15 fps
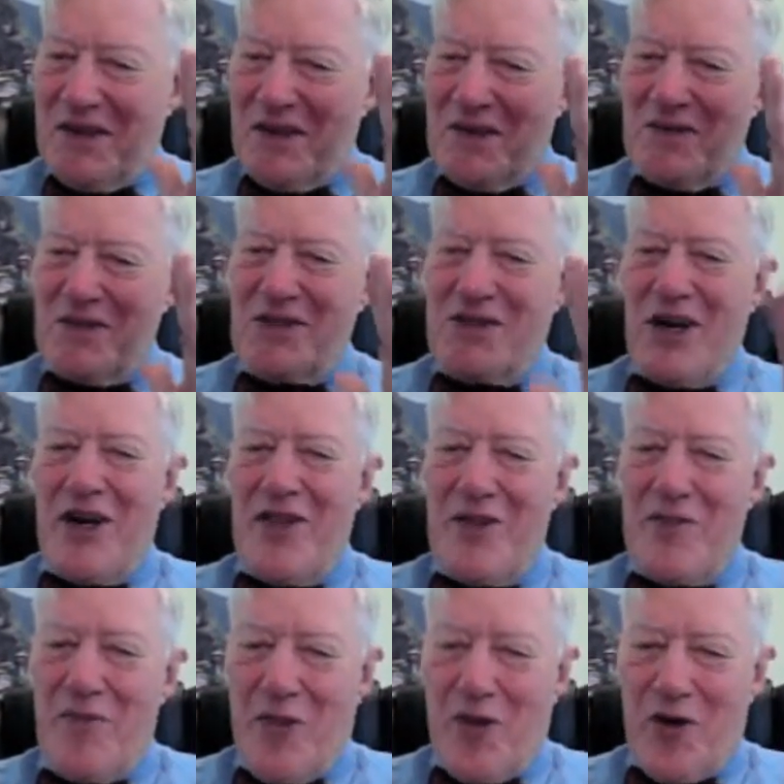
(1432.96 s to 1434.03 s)
study
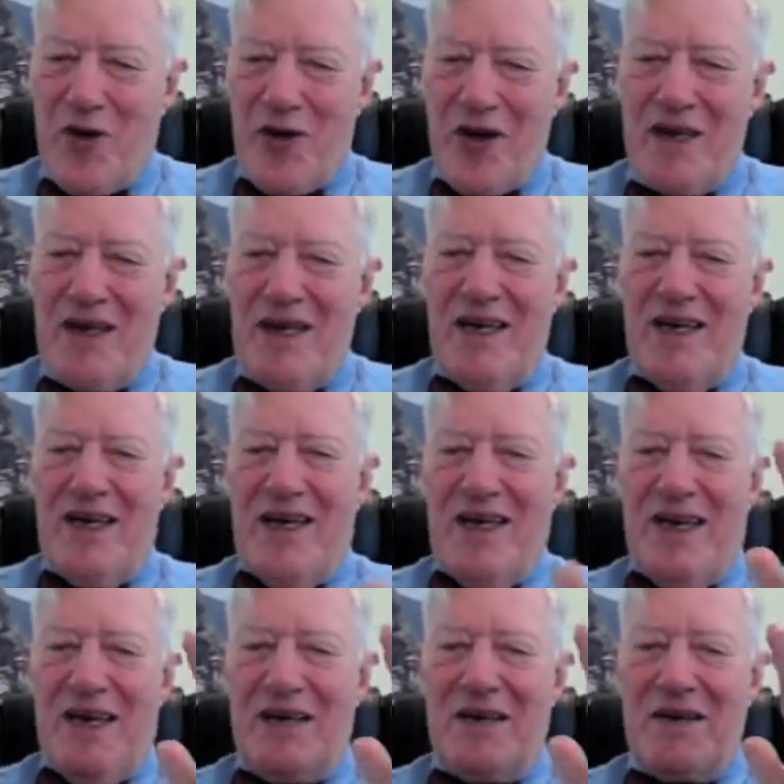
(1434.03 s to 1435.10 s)
them thoroughly,
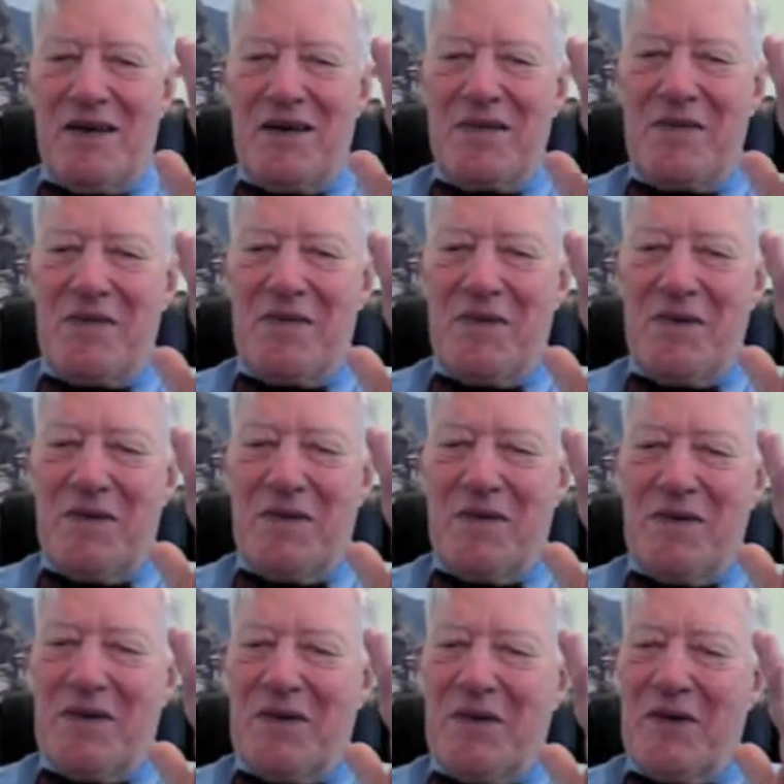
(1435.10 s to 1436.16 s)

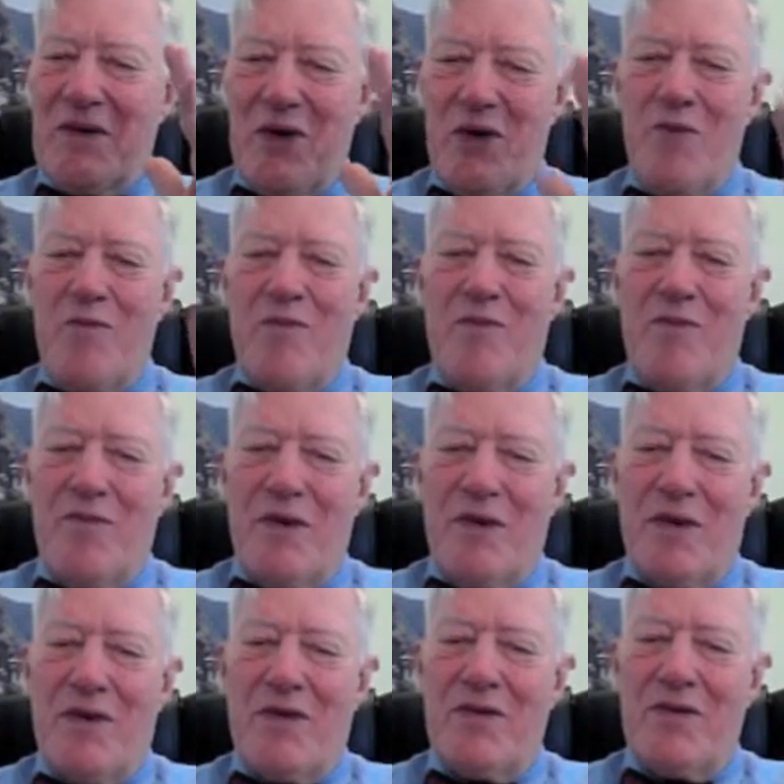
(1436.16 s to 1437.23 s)
know
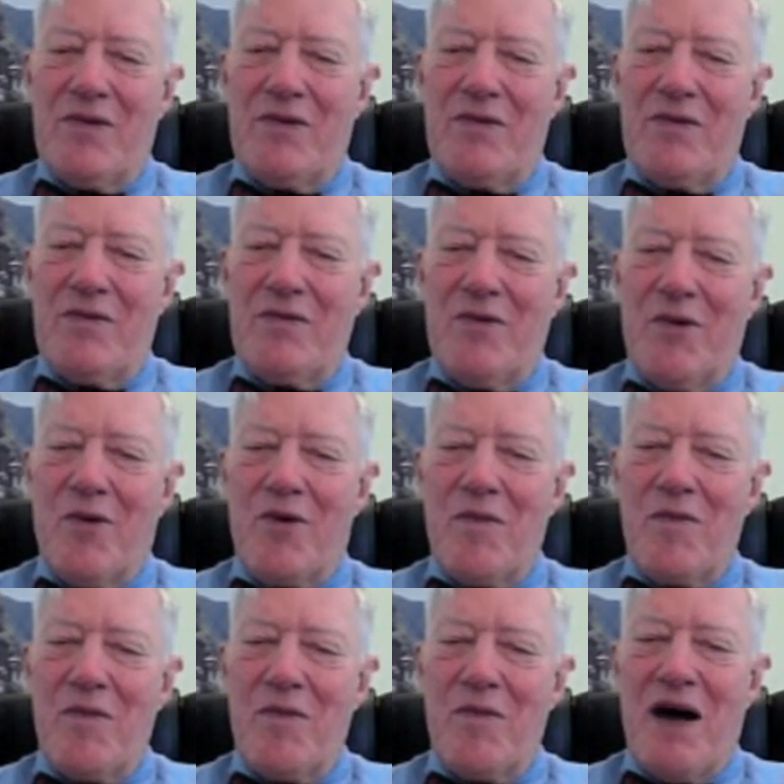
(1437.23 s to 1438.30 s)
more
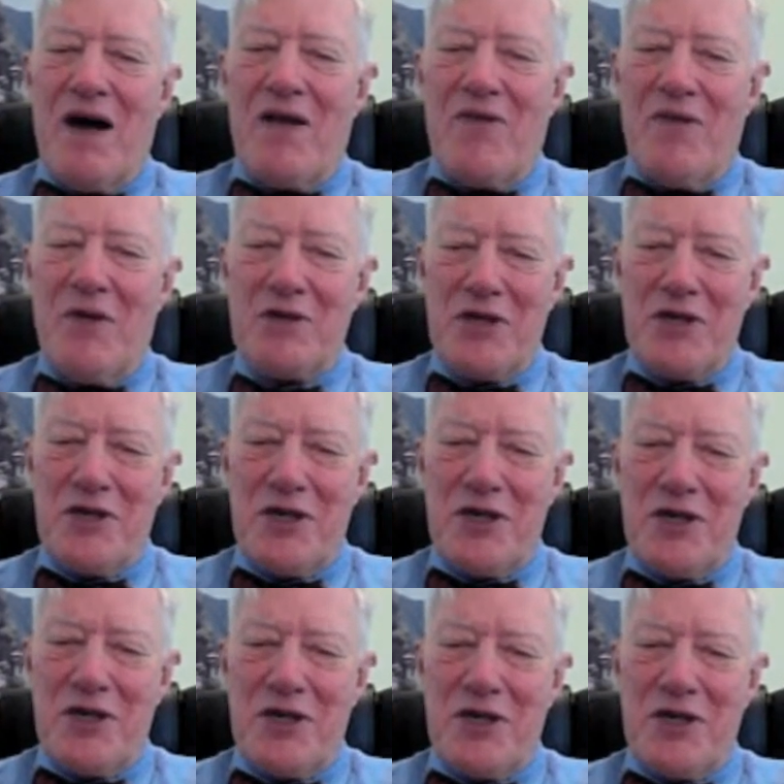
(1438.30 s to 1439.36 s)
about those
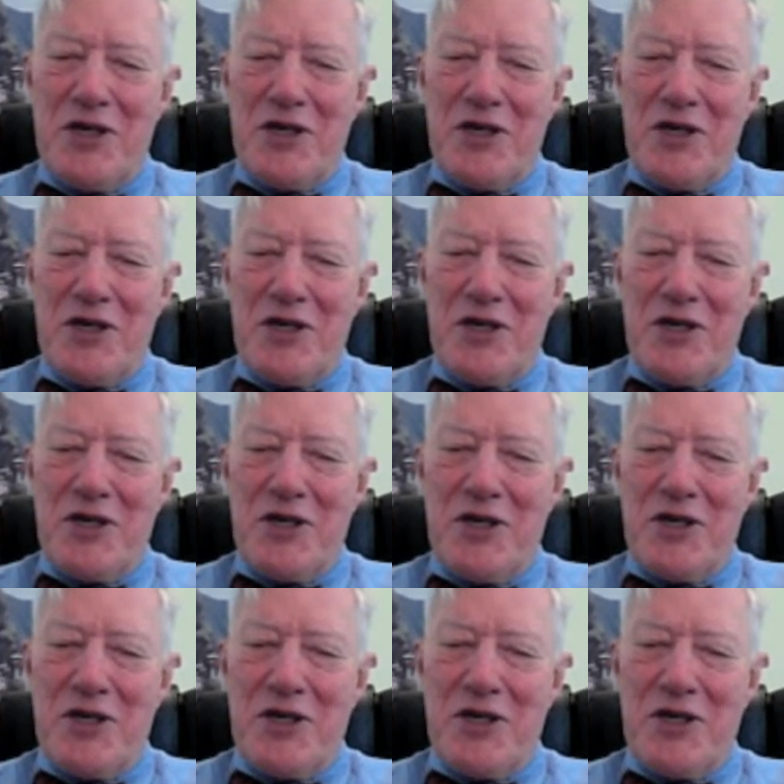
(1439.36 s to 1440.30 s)
issues than